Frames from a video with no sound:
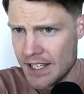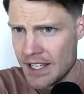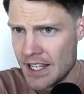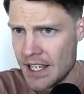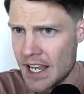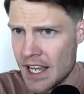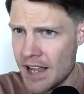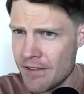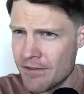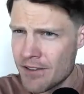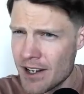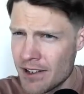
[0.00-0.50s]

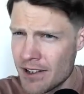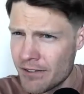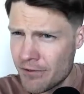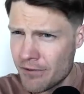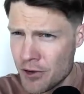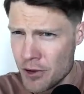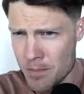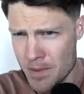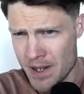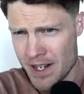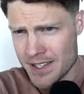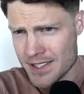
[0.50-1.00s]
I've got a few
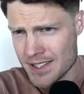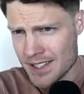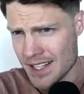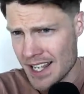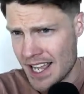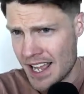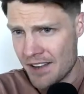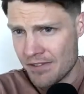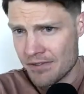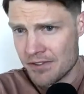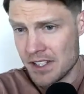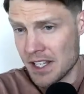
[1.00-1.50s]
minutes
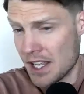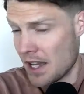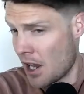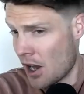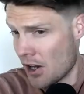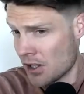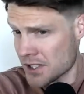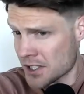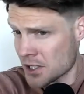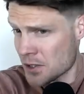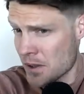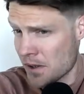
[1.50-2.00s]
left.
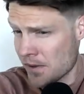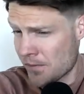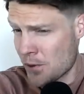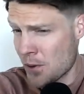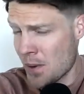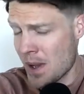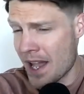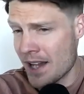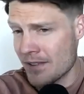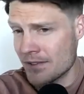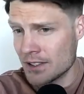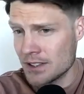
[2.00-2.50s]
Also, if you
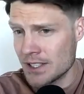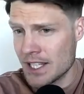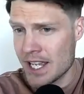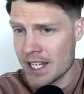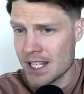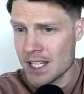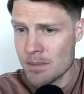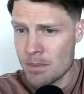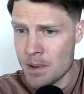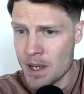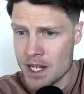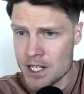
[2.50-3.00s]
have a landing
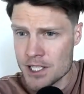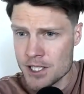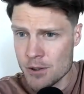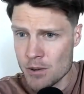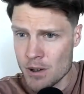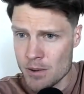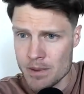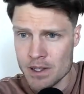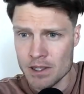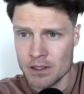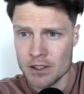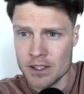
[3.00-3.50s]
page you want
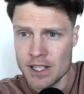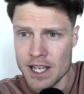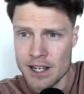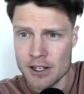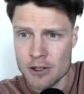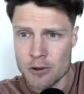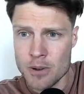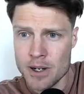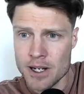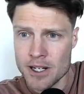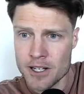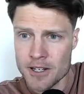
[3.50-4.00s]
me to look at
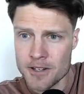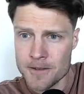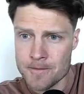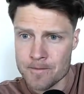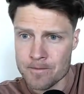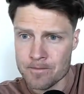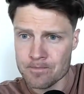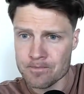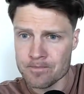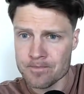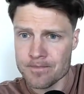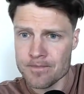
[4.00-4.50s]
quick,
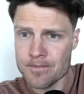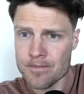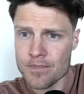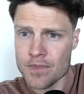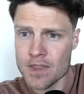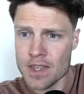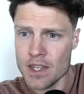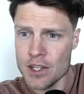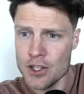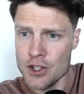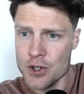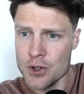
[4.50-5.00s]

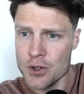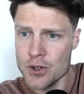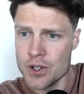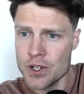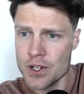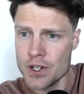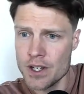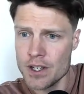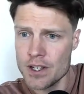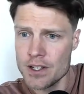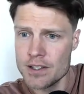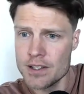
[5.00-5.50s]
you
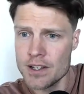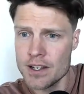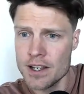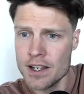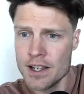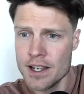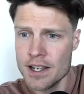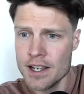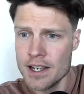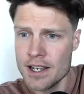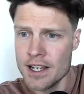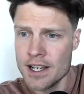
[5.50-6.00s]
could
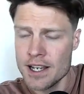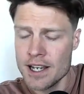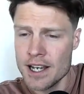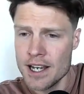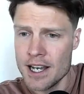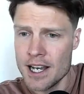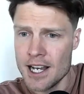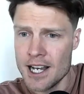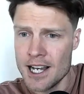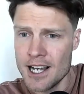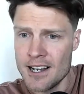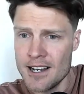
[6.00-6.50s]

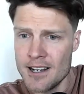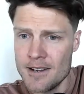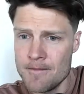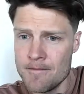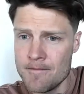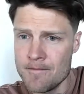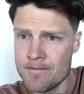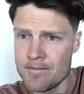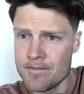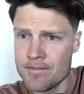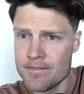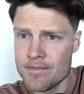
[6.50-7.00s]

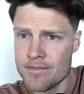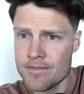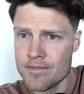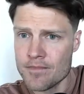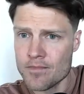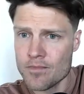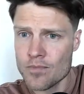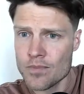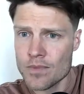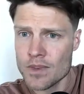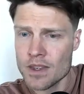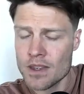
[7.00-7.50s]

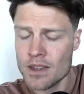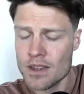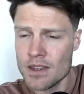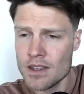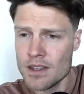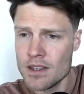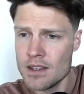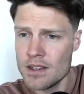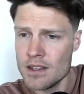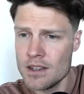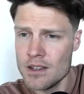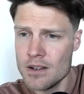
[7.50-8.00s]
let
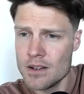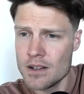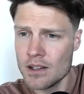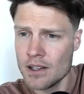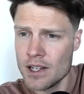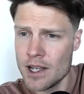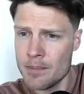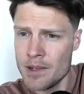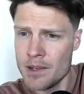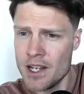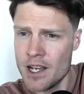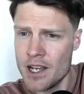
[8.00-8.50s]

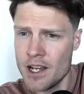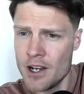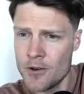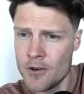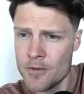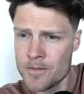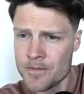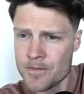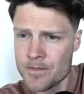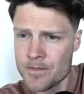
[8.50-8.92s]
me know.